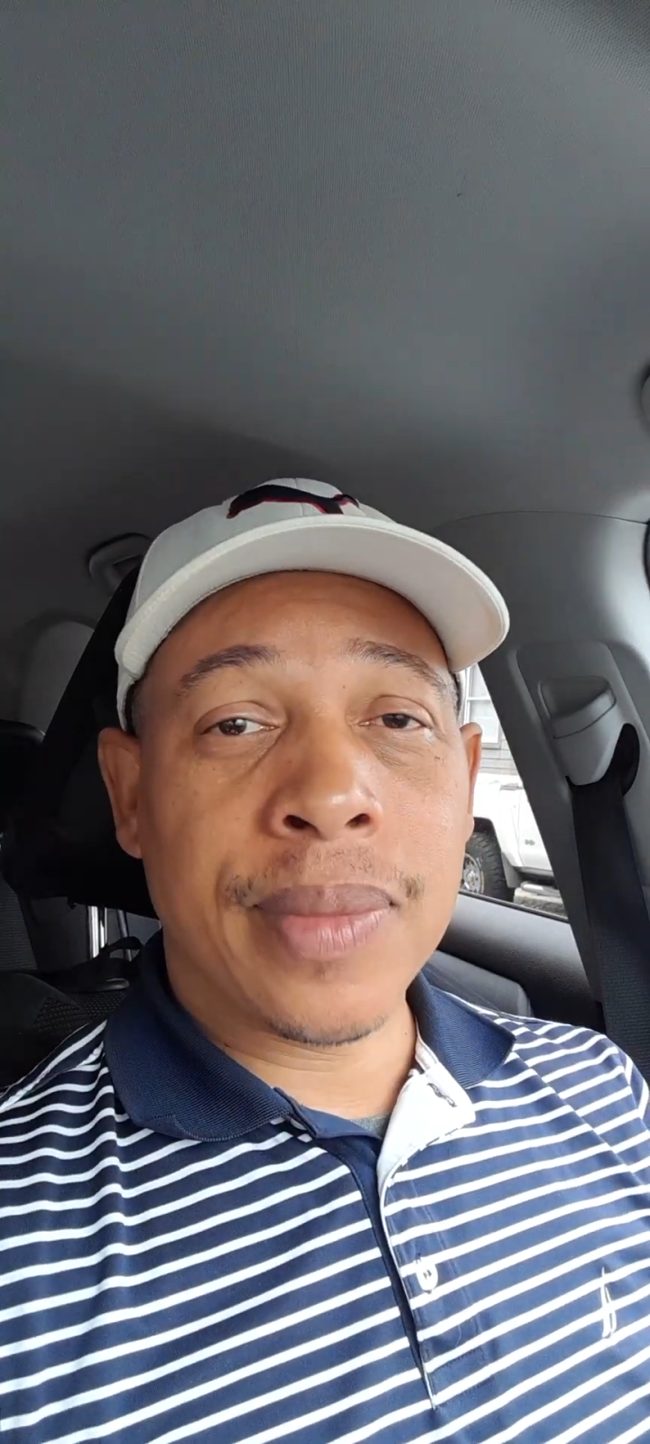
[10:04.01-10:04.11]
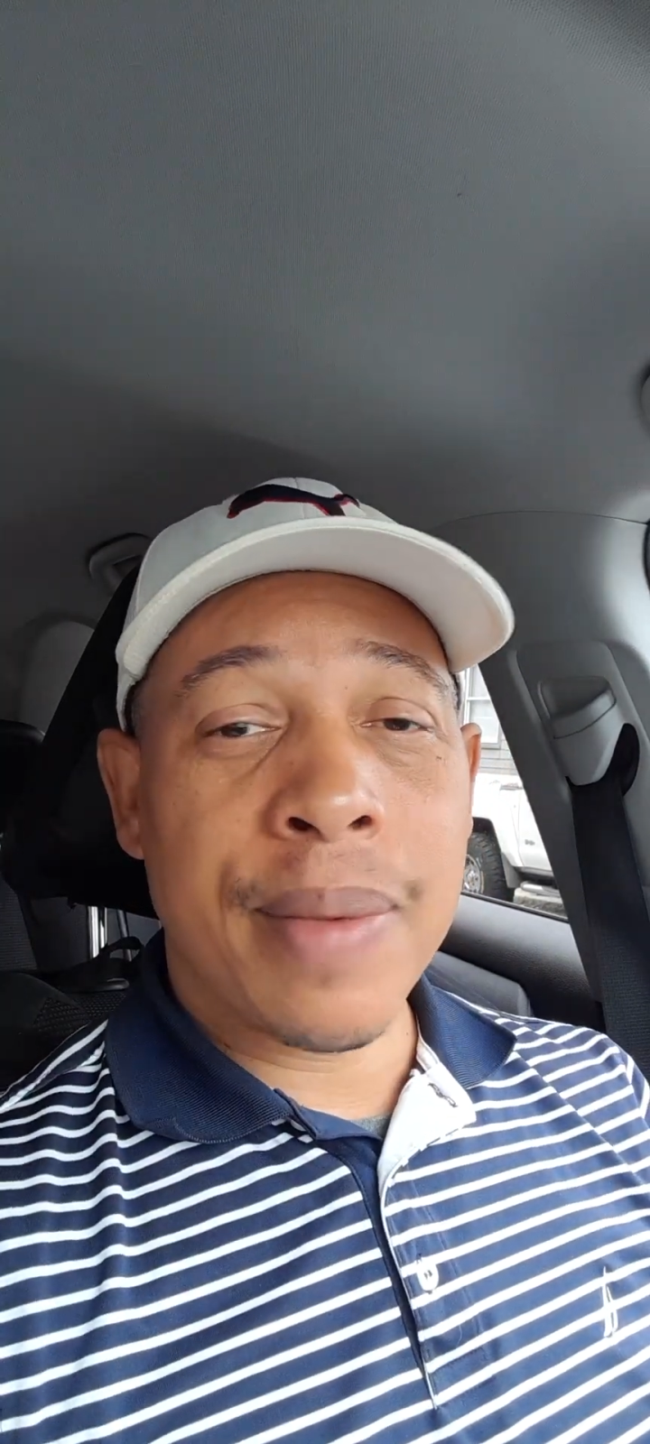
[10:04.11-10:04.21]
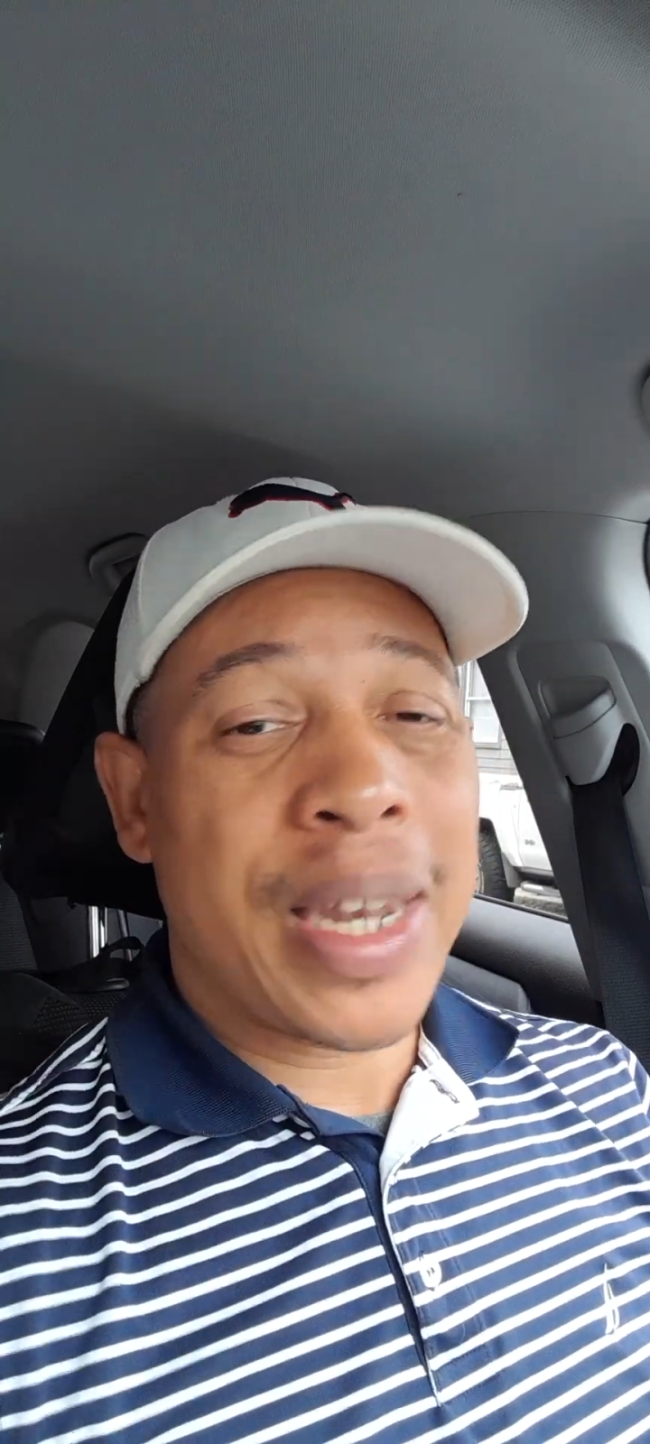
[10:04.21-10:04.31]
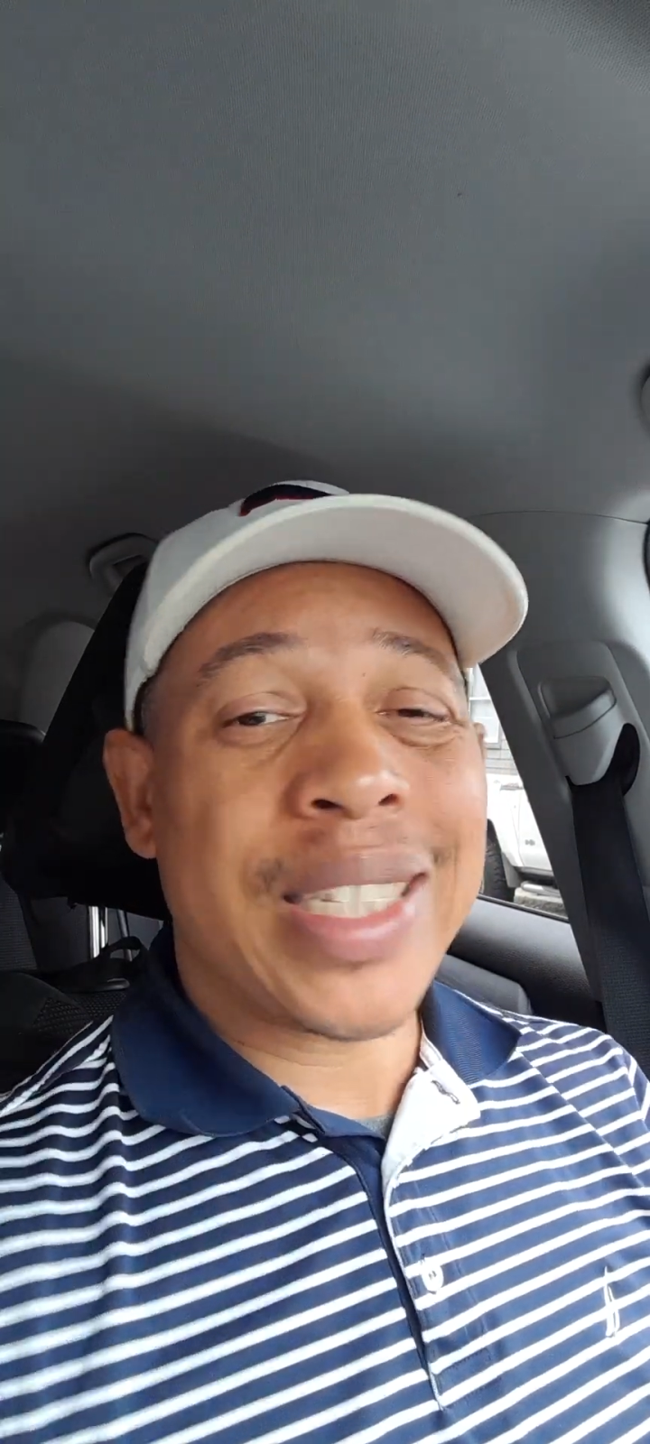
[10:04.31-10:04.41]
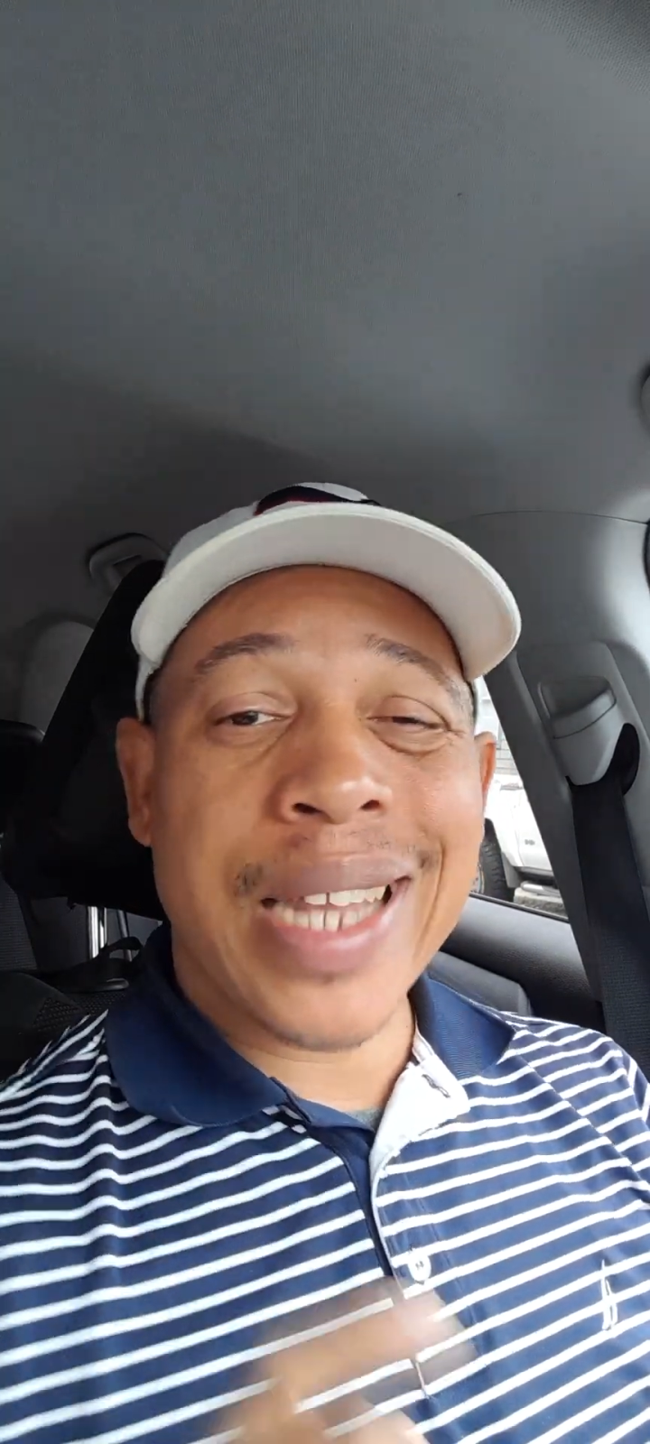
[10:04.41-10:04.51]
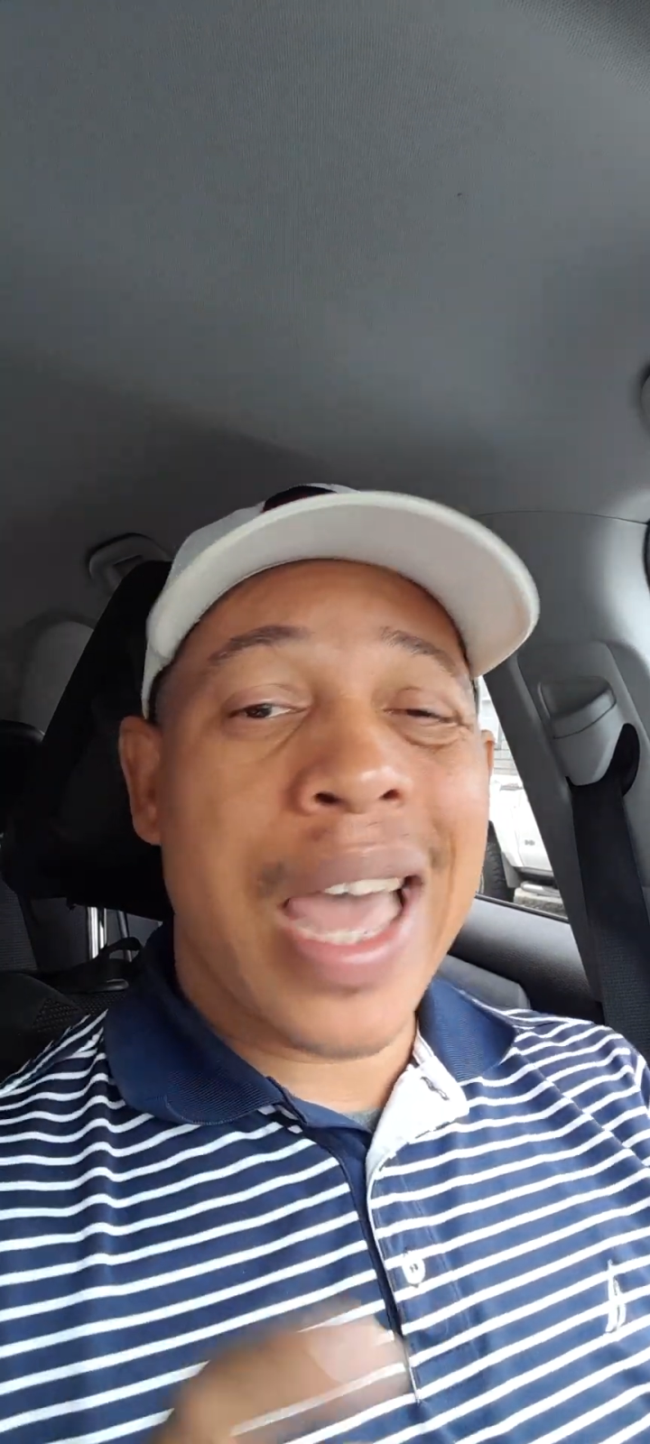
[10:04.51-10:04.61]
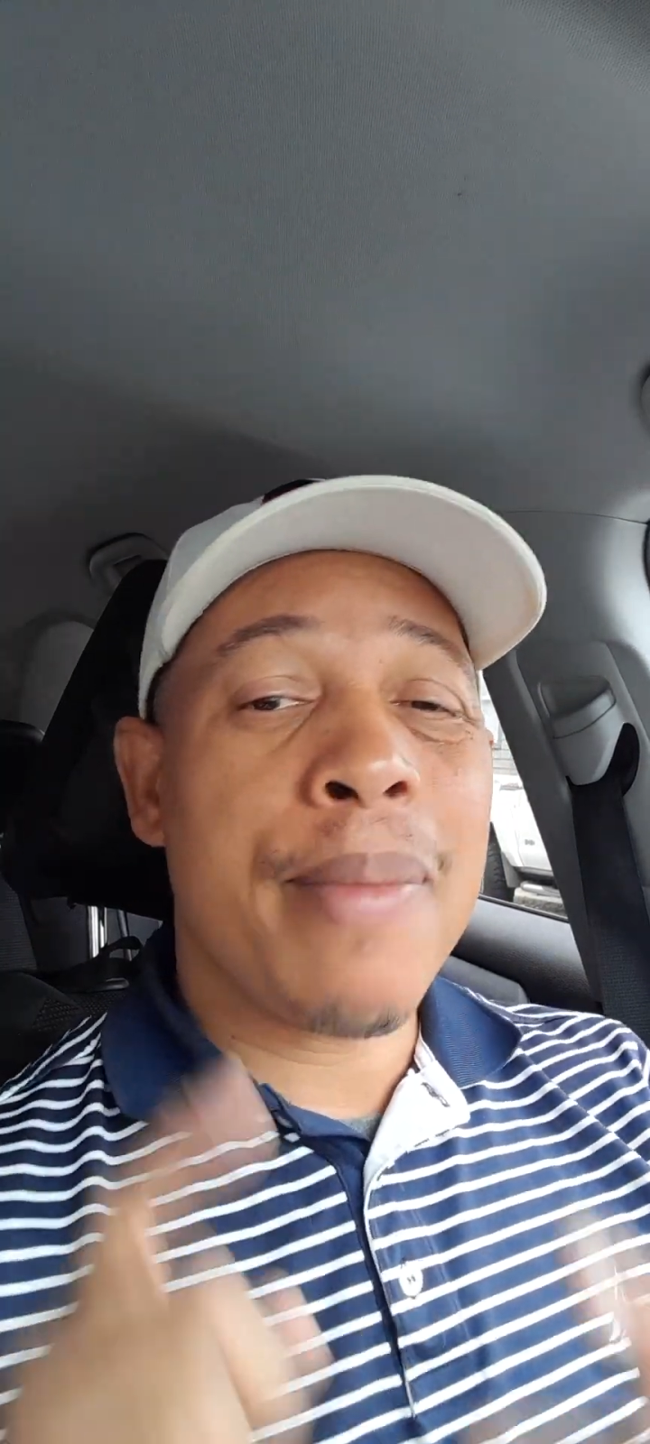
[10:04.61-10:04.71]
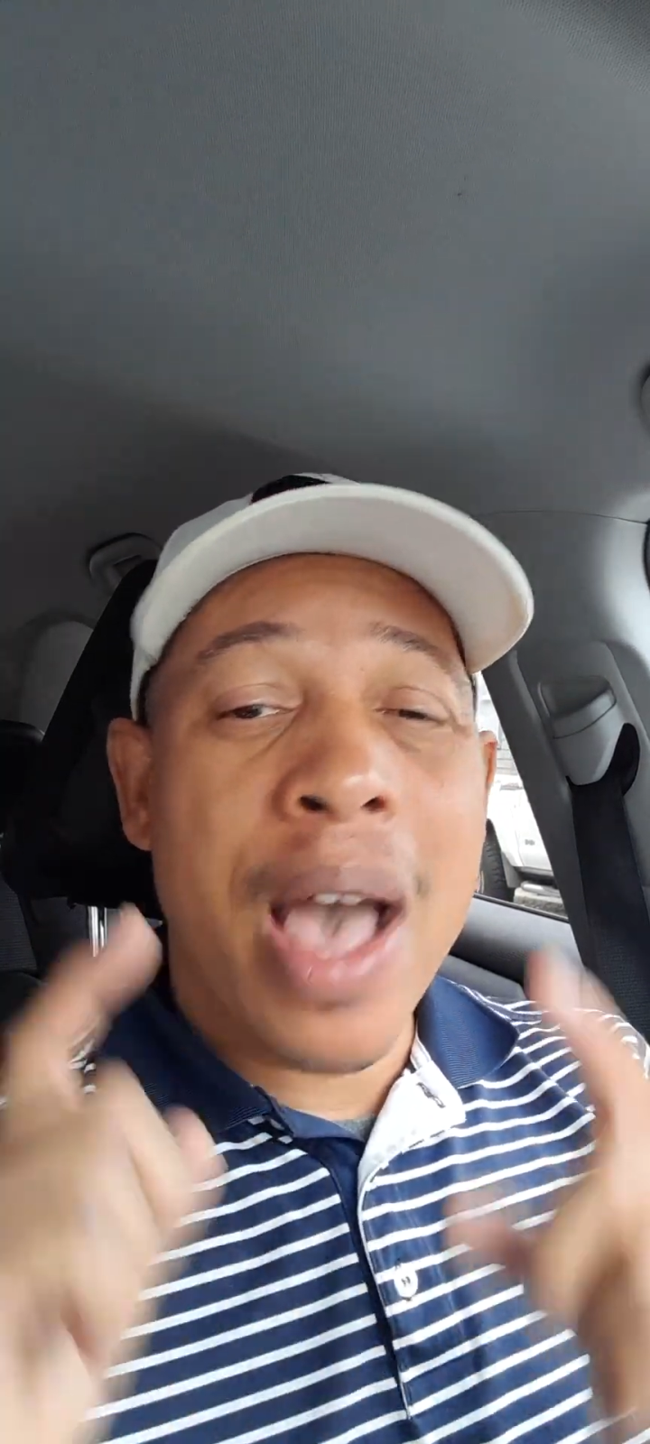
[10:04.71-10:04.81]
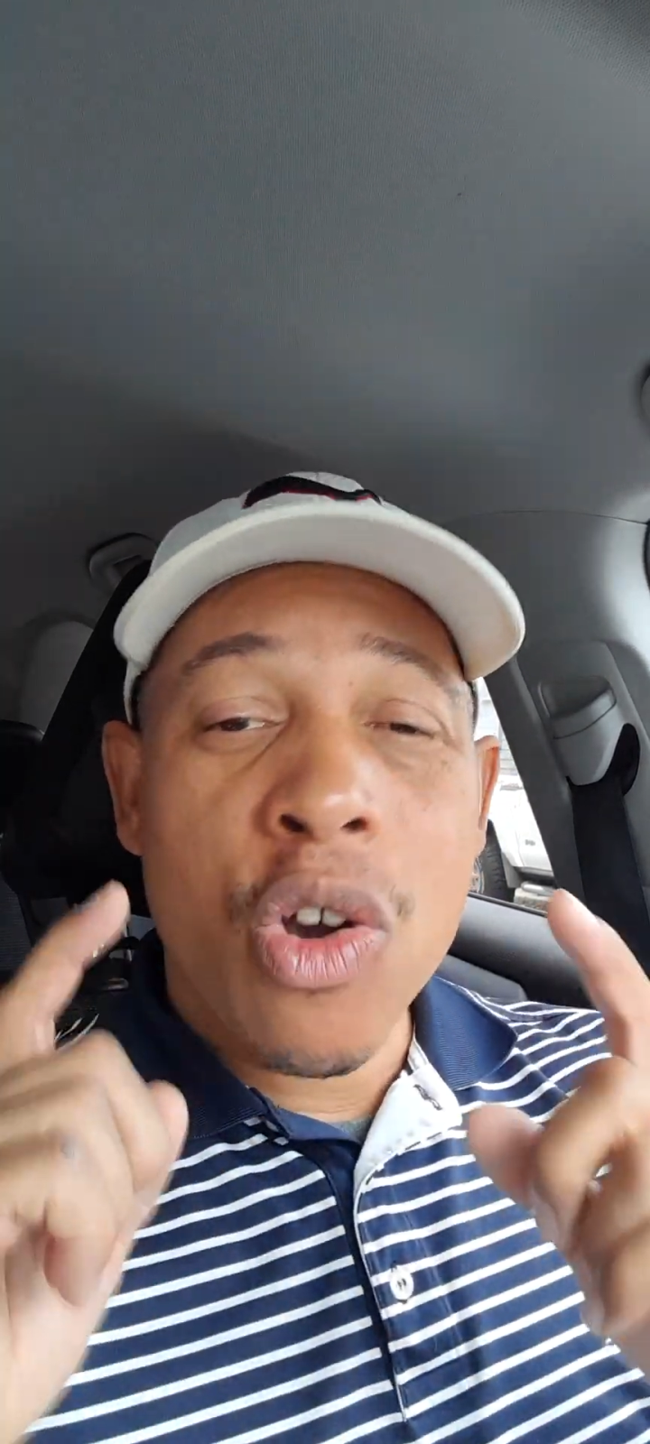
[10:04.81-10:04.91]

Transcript: I mean, it's not about